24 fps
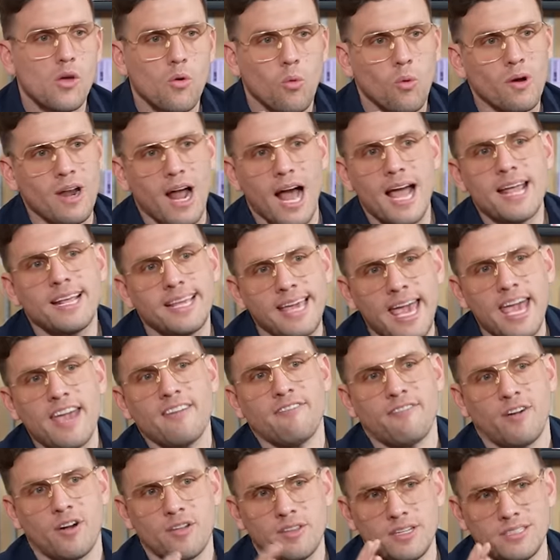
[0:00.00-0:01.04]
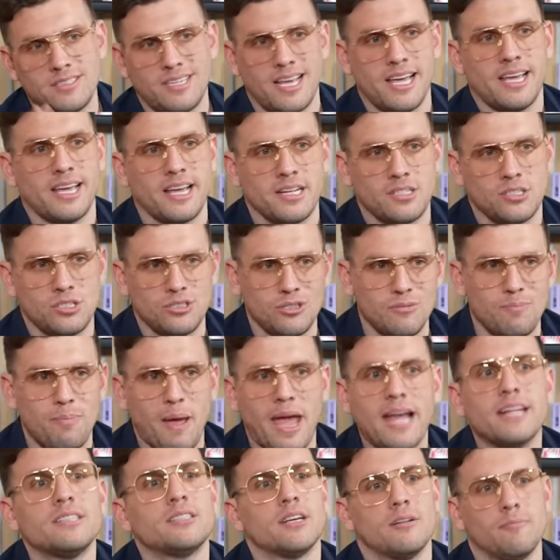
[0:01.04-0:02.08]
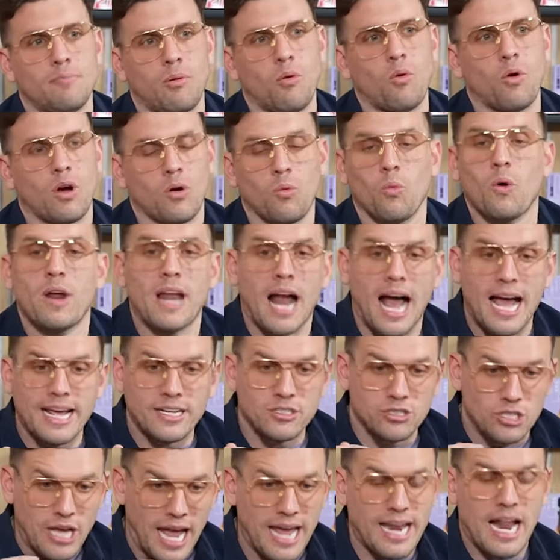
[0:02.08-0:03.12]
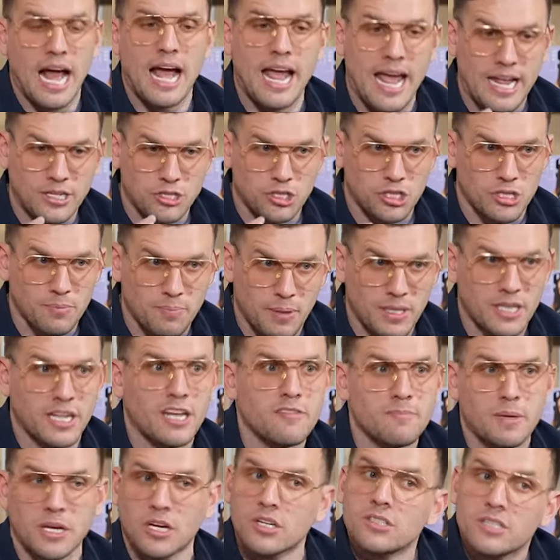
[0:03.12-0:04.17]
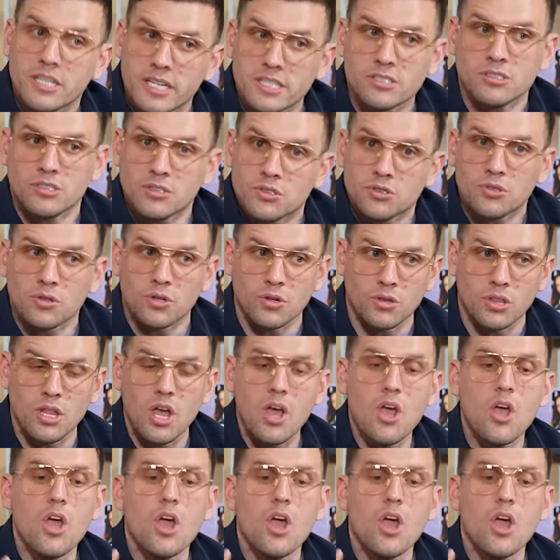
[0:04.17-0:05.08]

When I gave her the tickets to Paint and Pour, when I and I and she believed me because it is the truth.